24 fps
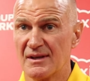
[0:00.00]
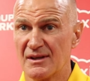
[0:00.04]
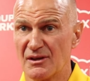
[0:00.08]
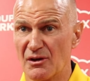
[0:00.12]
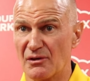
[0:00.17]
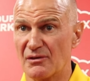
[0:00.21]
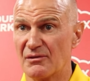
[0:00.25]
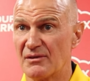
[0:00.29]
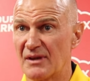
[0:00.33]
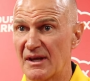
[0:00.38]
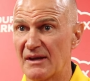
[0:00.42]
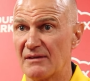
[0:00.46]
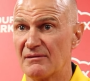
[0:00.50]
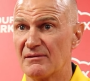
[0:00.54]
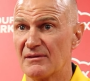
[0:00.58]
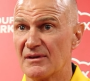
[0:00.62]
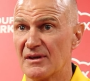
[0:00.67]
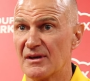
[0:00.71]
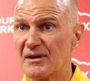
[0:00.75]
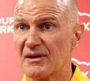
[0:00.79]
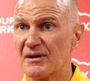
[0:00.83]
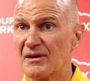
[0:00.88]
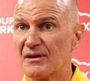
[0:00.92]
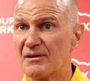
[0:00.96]
Look,
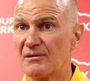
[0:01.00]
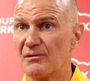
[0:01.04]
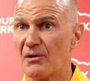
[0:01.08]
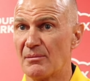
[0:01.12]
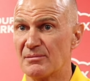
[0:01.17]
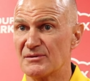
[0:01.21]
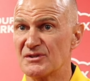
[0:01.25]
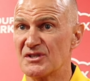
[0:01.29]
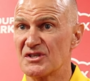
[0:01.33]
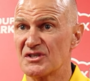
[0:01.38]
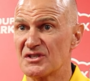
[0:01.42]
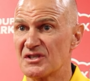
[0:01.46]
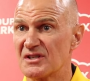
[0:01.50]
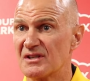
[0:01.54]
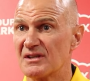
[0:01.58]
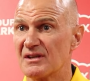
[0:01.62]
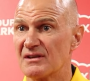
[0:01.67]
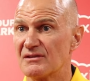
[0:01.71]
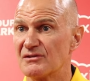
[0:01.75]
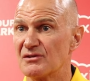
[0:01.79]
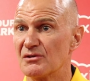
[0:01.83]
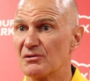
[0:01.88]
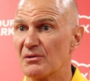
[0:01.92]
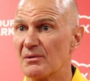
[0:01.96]
the opposition,
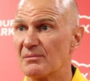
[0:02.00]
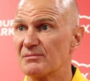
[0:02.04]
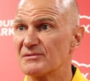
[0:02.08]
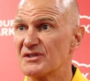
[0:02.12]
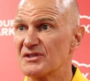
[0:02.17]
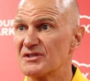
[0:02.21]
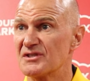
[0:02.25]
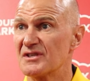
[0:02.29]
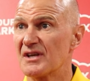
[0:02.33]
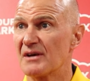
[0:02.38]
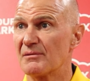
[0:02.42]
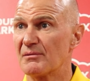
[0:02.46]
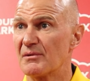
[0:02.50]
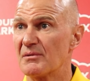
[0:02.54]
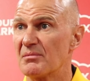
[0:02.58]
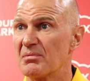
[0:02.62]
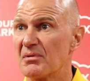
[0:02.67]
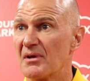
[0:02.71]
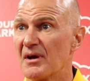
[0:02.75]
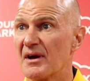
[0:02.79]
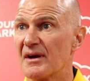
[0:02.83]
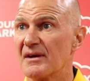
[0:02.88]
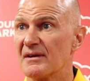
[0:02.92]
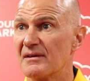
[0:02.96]
the two oppositions that we
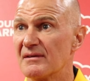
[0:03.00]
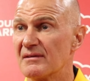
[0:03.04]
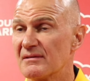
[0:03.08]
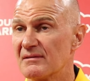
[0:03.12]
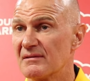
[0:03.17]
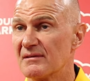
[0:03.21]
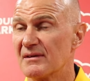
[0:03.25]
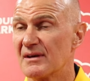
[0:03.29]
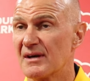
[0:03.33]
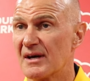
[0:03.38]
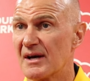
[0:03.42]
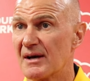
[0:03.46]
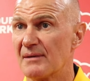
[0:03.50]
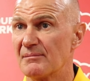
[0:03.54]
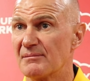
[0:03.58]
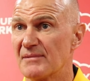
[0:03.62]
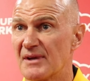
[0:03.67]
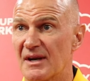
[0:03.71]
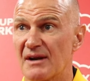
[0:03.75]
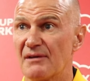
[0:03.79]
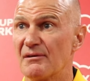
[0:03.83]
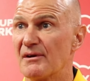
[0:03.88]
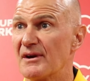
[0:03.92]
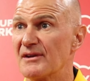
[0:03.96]
played,
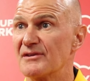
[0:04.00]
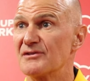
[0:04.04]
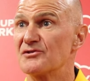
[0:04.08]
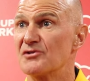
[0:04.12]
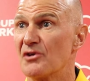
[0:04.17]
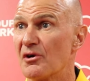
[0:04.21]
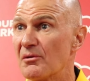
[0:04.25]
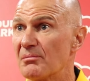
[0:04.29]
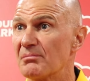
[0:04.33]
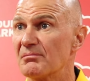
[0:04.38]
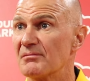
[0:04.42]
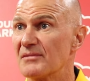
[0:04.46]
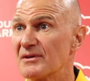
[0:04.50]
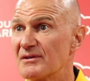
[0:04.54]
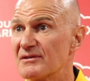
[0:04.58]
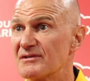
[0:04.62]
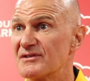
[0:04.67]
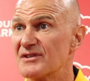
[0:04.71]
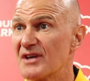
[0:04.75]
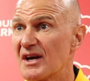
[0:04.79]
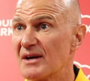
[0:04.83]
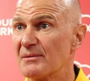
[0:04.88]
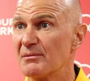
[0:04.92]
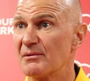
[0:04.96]
were at the top of the
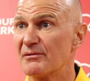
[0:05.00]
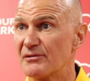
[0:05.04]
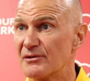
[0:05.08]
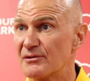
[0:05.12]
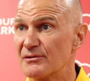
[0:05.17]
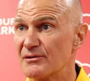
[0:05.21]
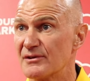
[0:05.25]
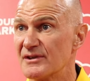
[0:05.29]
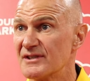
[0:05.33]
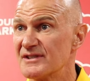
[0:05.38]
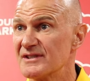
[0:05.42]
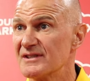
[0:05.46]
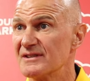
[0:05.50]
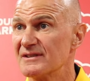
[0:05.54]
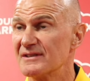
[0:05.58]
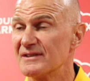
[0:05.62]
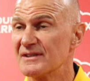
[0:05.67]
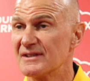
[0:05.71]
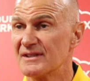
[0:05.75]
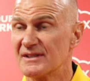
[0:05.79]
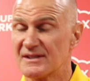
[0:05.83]
table for a reason.